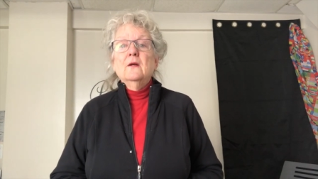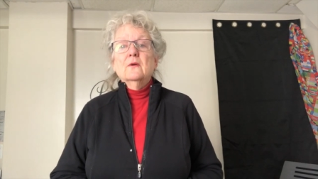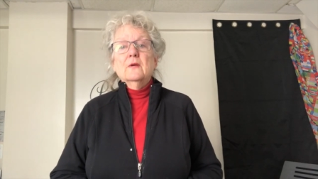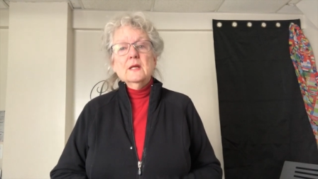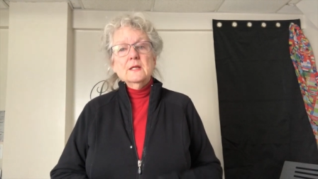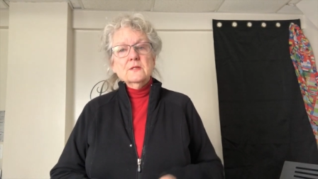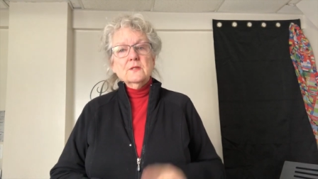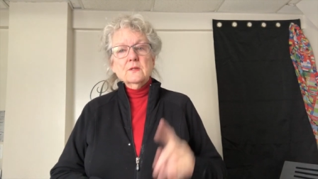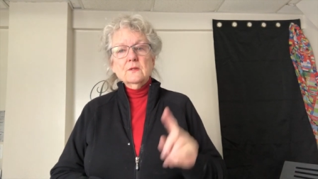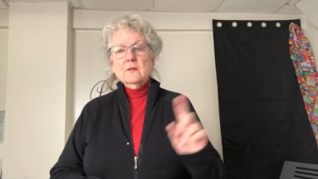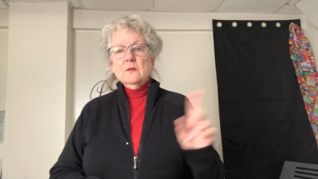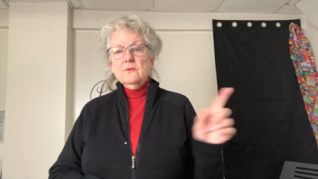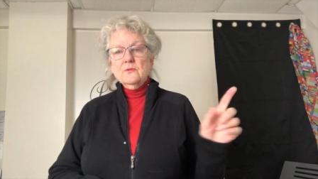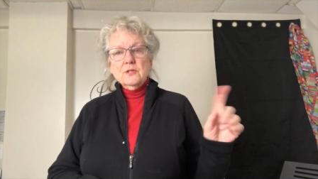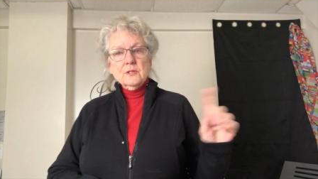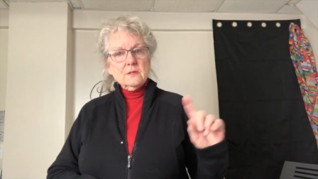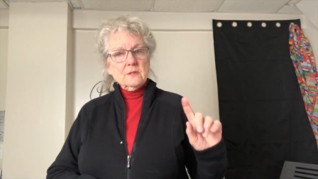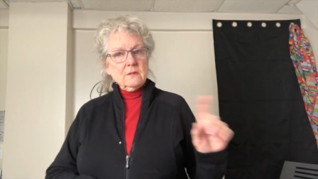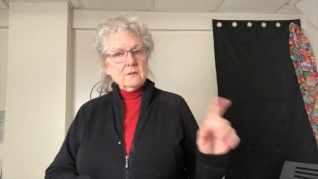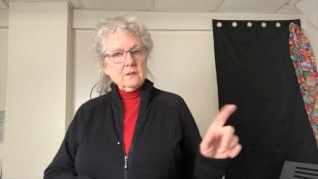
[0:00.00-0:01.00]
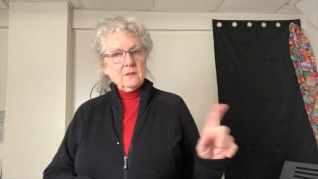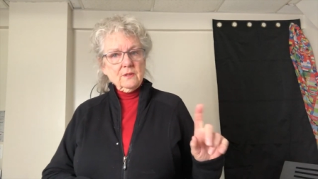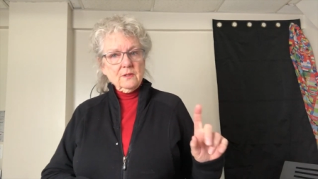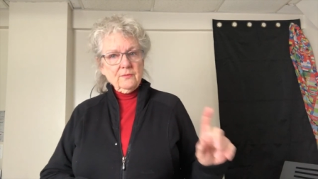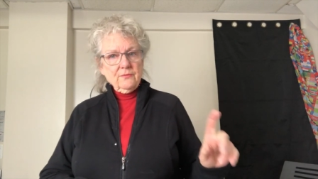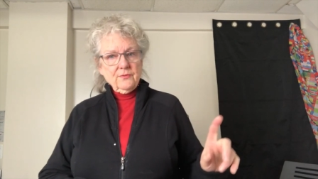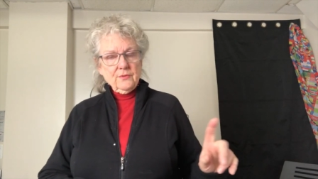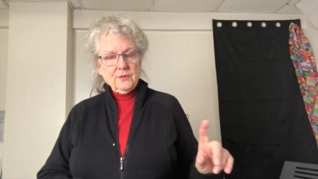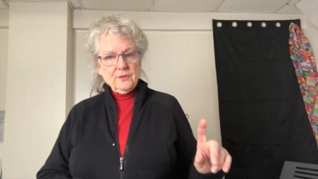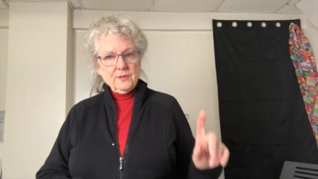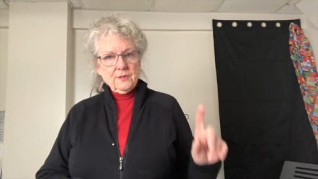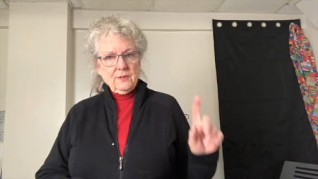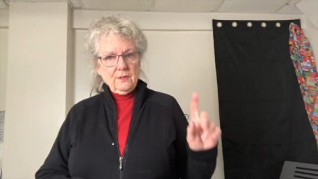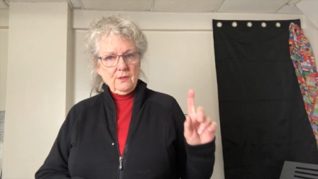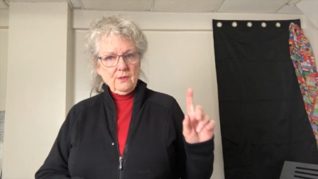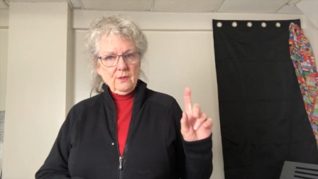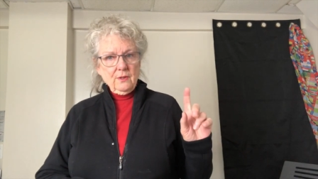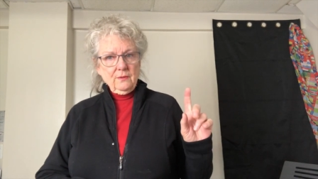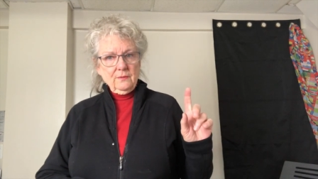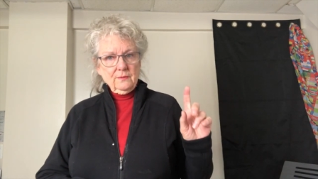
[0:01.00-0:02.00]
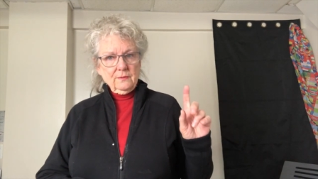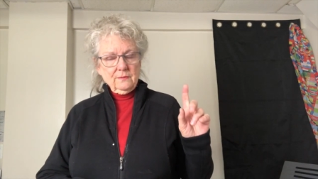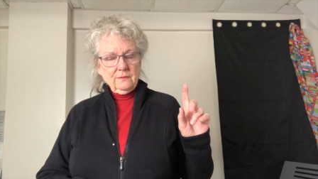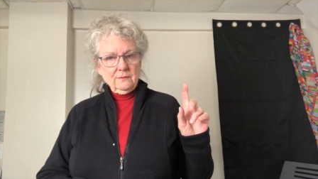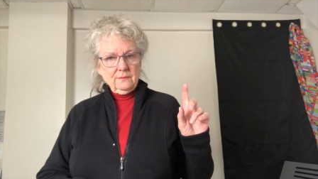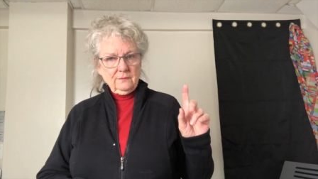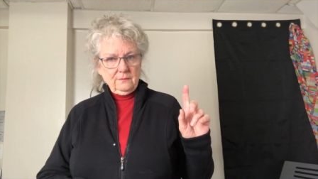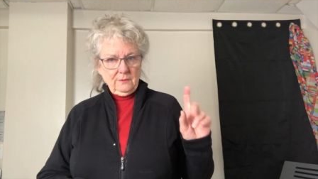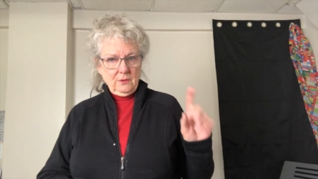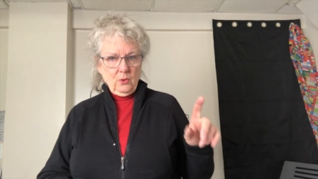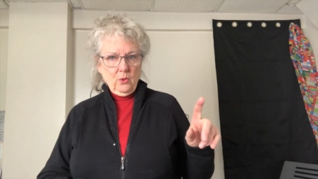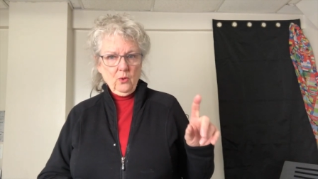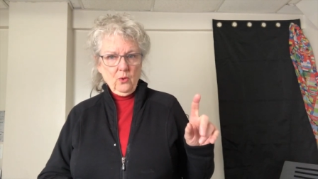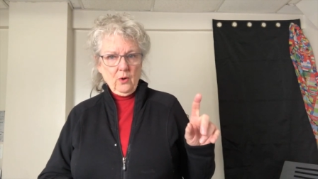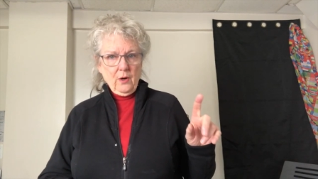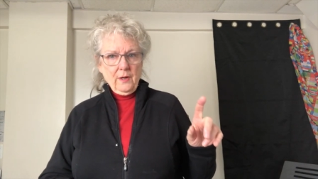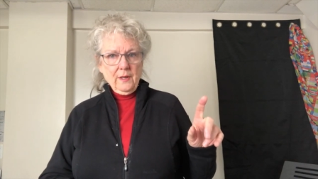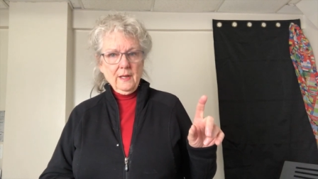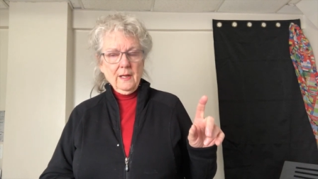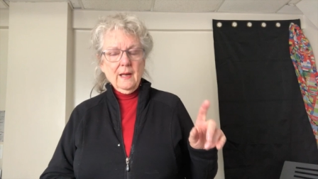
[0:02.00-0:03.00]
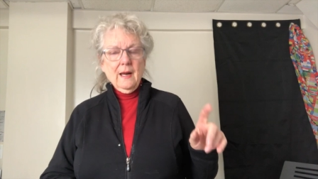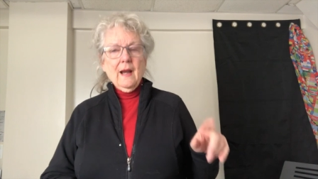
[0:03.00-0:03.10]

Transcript: Okay, so don't just look at the first chord.